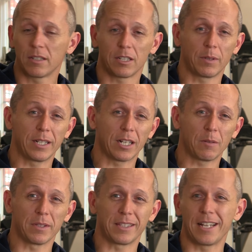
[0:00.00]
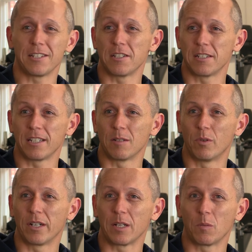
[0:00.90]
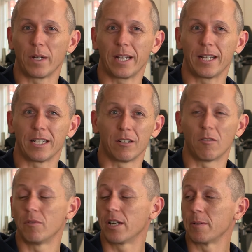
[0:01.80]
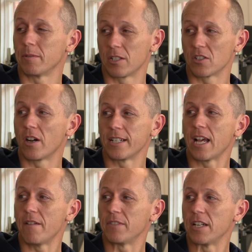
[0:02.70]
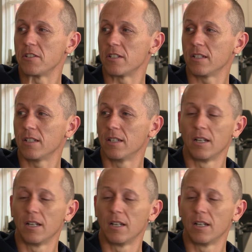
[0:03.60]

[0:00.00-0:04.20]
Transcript: You end up with tensions in the body where you're not really designed to have tension.